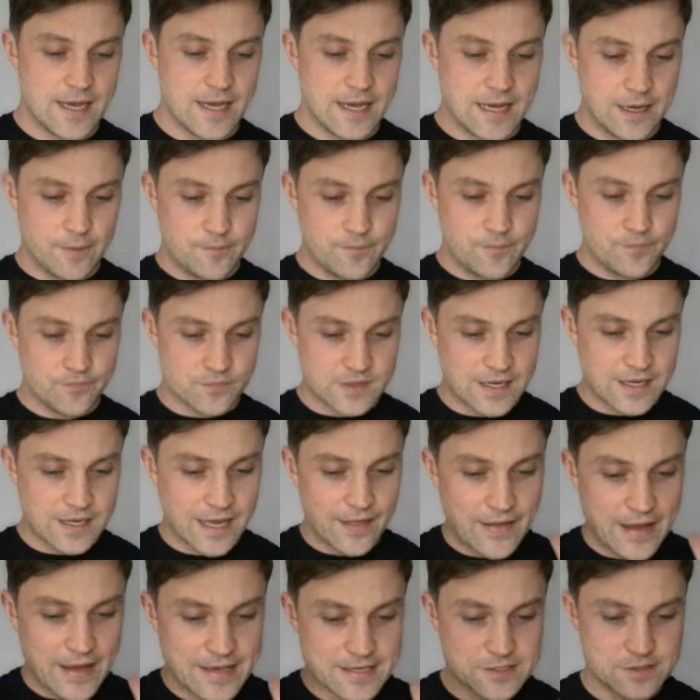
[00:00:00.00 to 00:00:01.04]
And
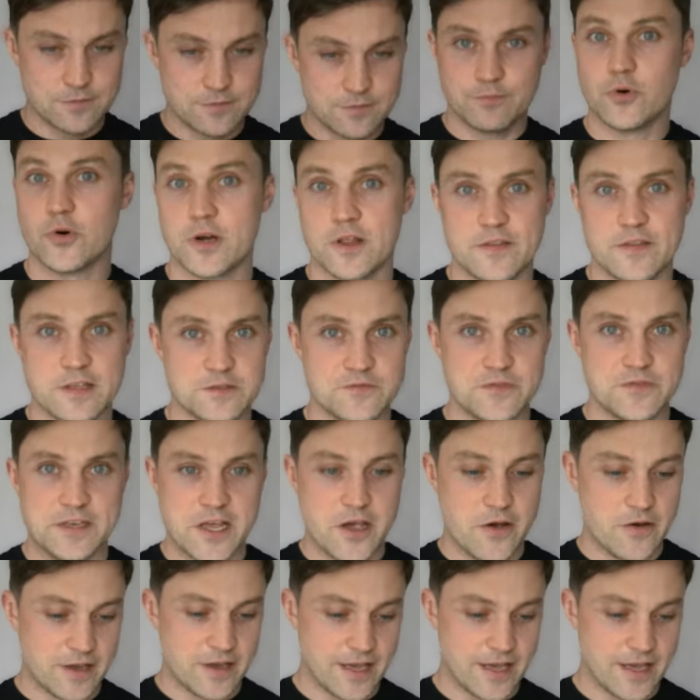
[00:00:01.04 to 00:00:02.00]
that is the point of this video.